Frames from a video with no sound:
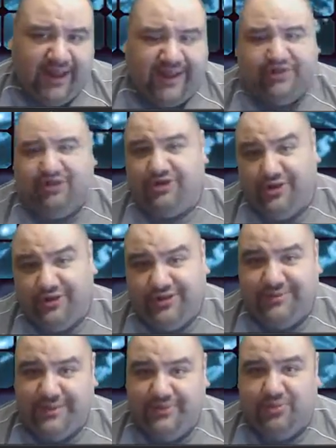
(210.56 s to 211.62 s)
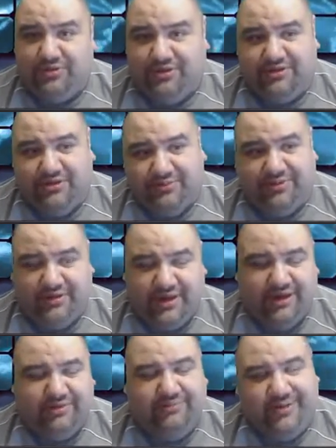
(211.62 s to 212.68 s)
guess you can argue that maybe we'll see some
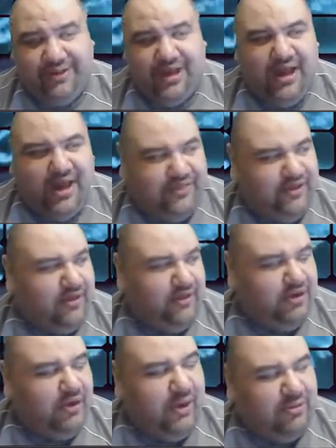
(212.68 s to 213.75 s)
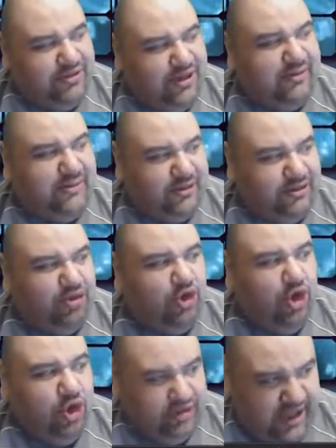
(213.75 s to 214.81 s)
designs, but I think, you know, I was thinking about this
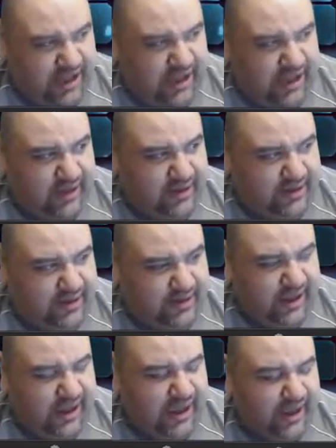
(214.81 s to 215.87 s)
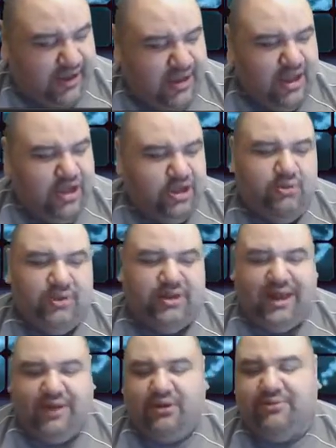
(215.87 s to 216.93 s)
all day. And you know what?
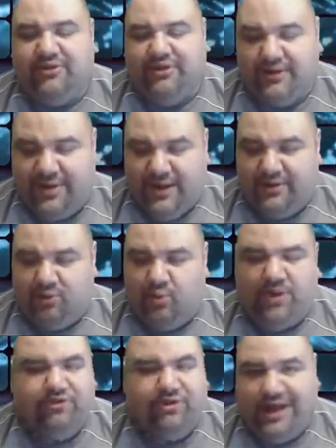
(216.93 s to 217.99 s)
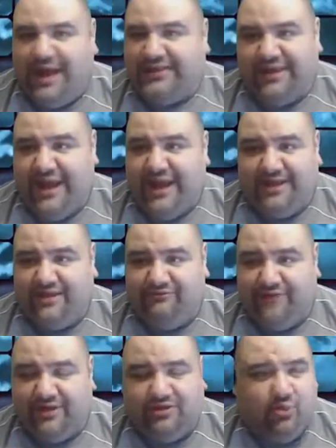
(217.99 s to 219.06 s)
Now, come to think about it, whether or not they had any
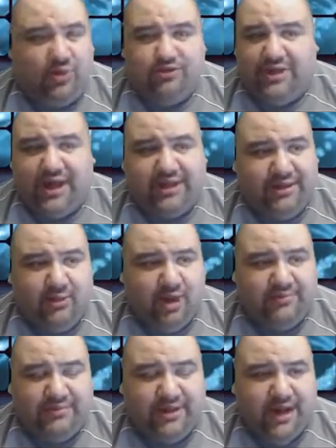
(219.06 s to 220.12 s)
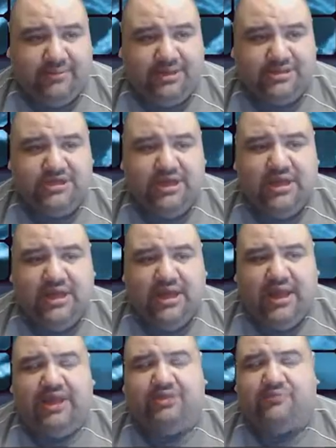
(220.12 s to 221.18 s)
rights or whether or not they want to play homage,
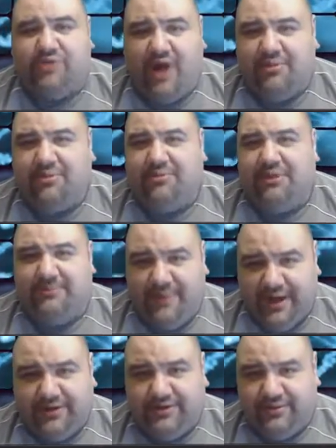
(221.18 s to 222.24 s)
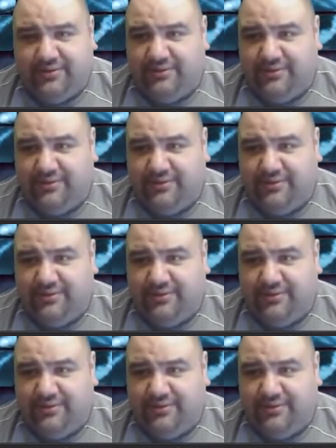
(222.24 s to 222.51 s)
it's probably better